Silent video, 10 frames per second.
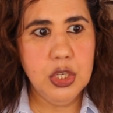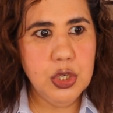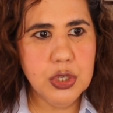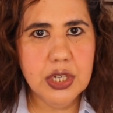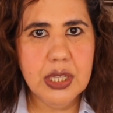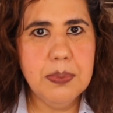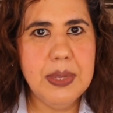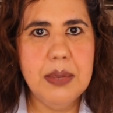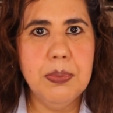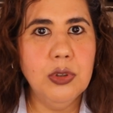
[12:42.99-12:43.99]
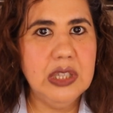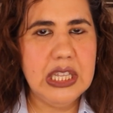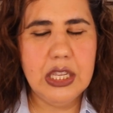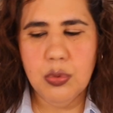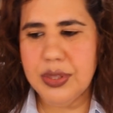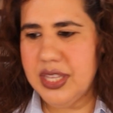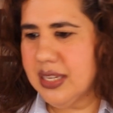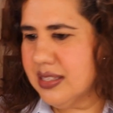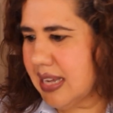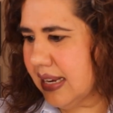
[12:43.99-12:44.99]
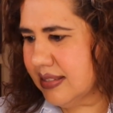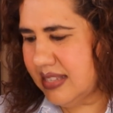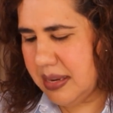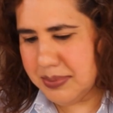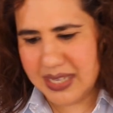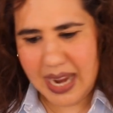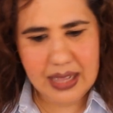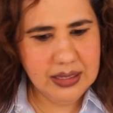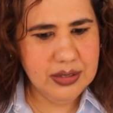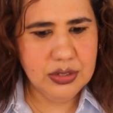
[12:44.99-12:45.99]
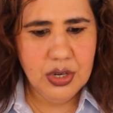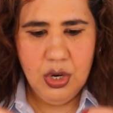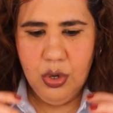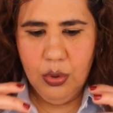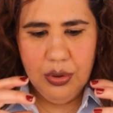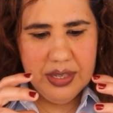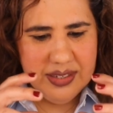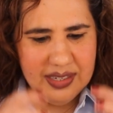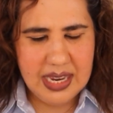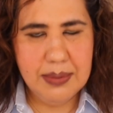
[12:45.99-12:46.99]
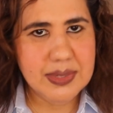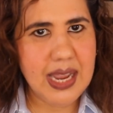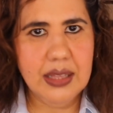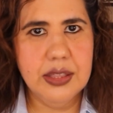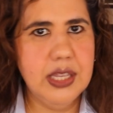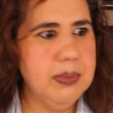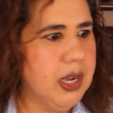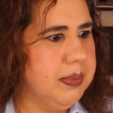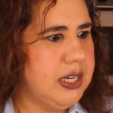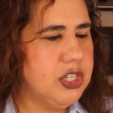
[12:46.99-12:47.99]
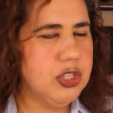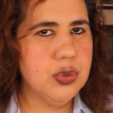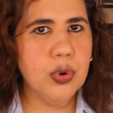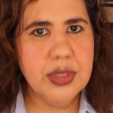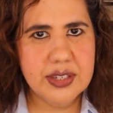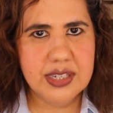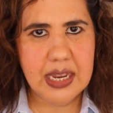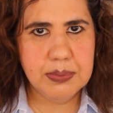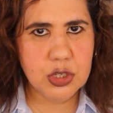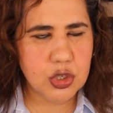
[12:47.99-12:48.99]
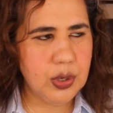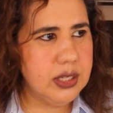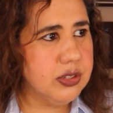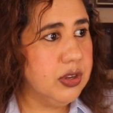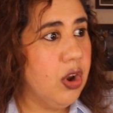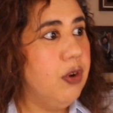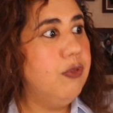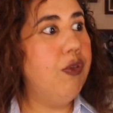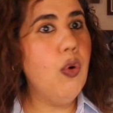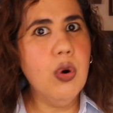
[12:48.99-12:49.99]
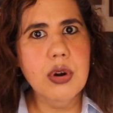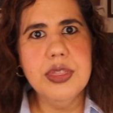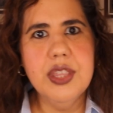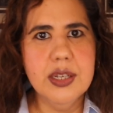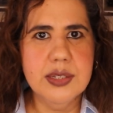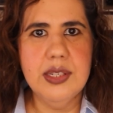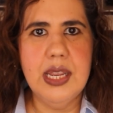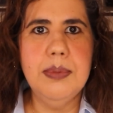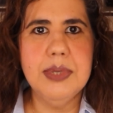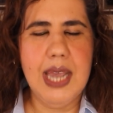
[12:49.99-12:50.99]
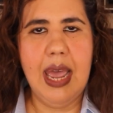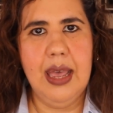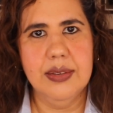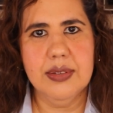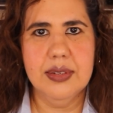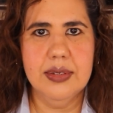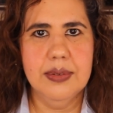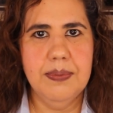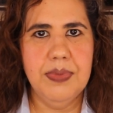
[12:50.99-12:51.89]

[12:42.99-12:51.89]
Usually people lead with the exact same talents or the same talent theme combinations or the same strengths for the same tasks.